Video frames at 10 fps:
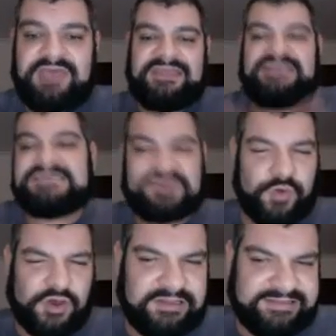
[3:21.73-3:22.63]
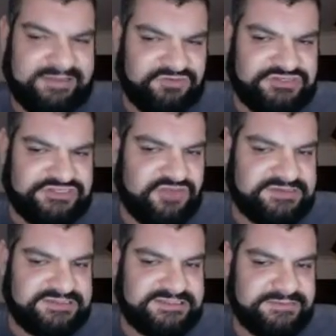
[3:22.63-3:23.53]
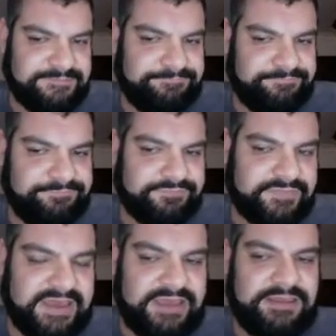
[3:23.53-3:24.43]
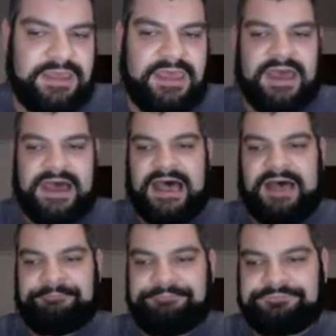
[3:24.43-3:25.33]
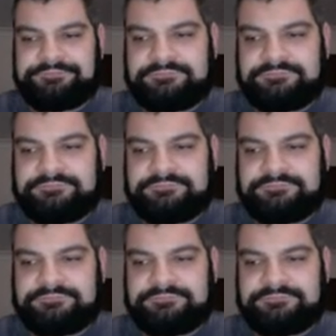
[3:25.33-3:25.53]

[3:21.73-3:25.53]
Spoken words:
That doesn't work like that for a service. Okay? Now,